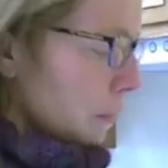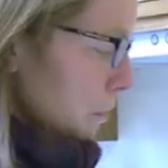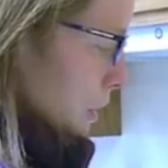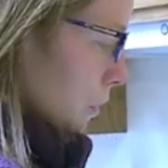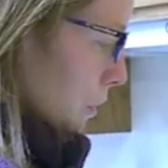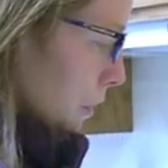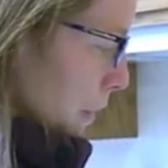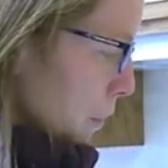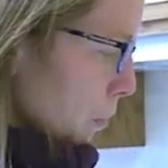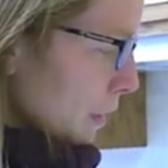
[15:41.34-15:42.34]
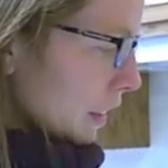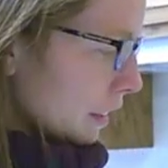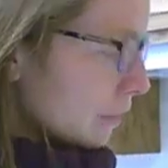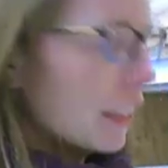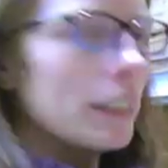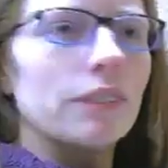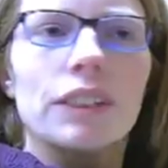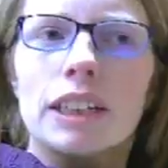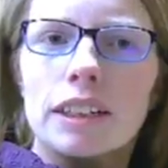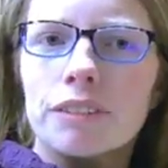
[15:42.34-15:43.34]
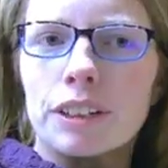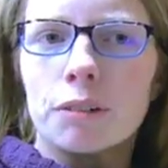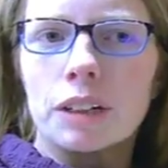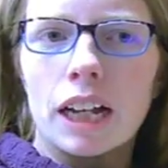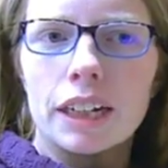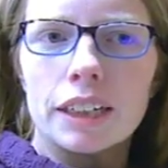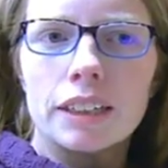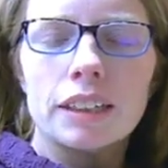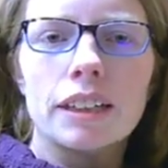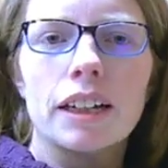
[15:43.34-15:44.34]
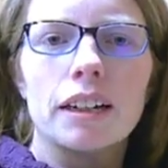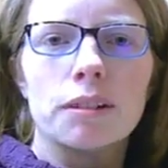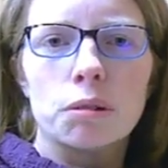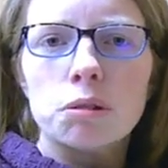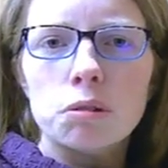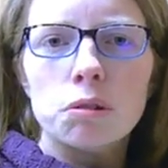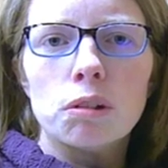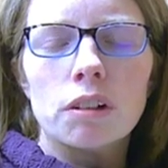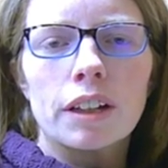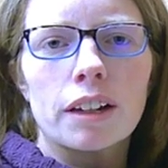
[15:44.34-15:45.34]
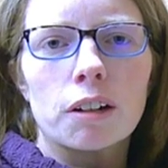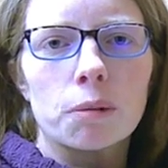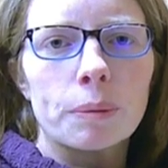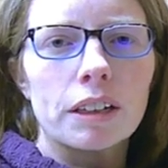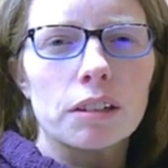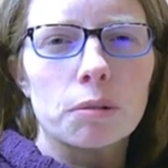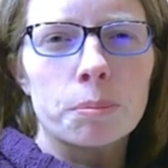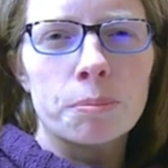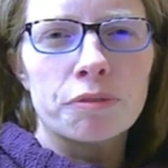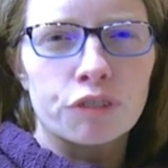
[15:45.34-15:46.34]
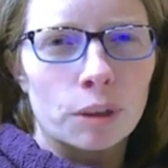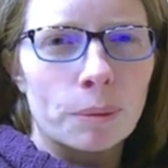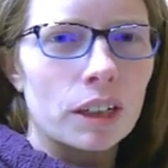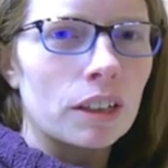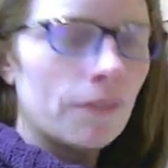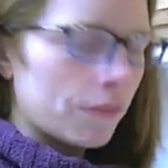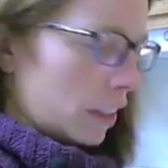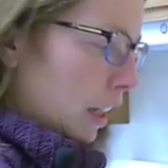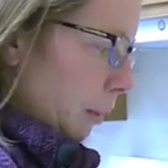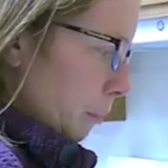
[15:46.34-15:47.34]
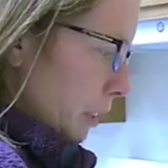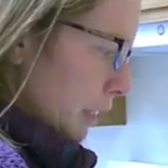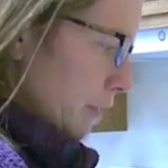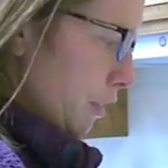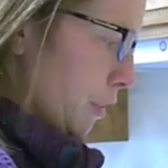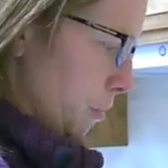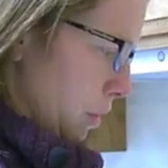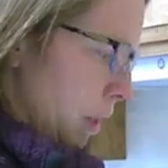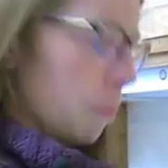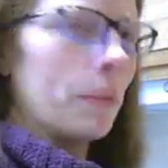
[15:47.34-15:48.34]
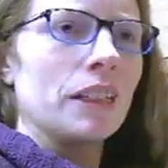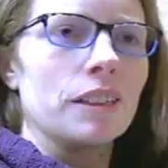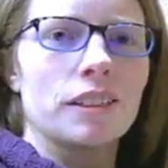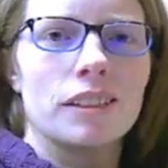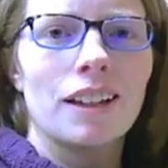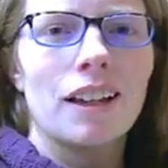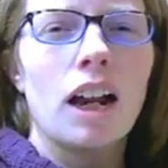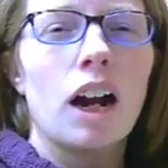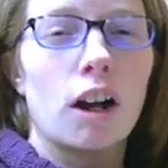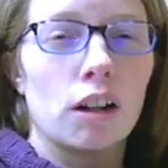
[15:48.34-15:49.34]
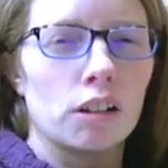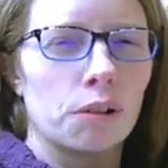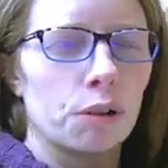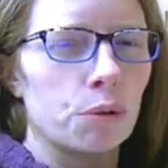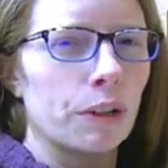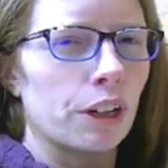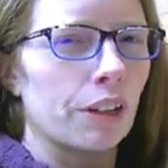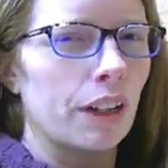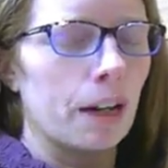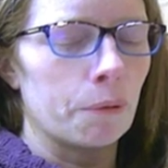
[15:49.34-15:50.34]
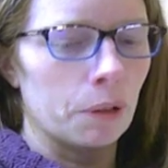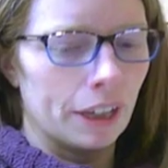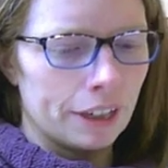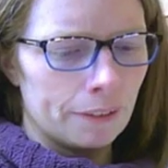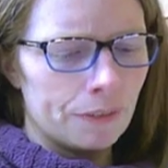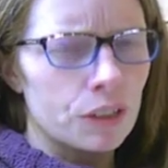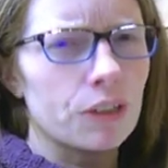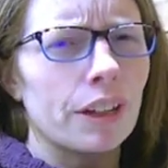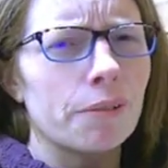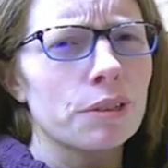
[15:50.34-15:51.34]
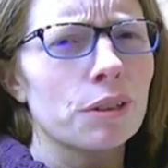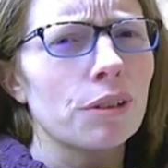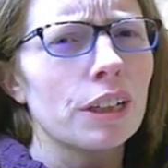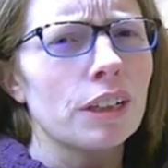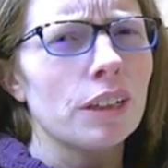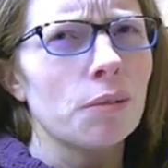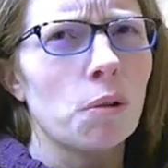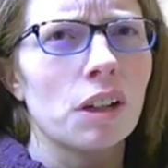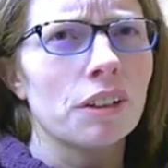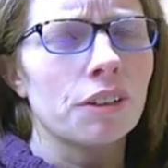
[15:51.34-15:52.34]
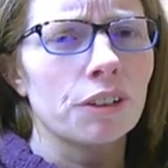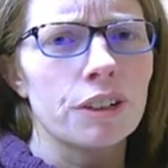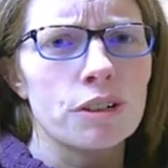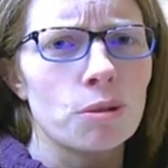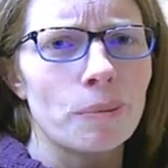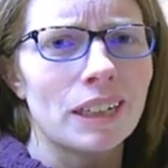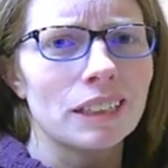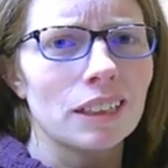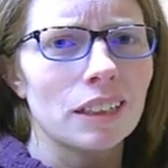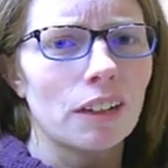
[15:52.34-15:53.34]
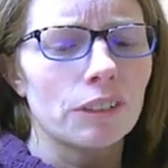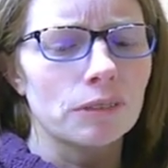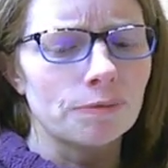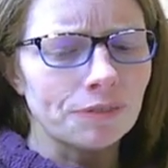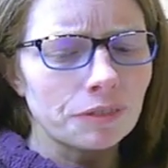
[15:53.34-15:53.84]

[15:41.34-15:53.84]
So I'm hoping that the rest of it, if I don't cut it, and it'll cool and it'll be a little firmer. But these first couple pieces are a little gooier than I would like. So that was 31 to 32 minutes in the oven.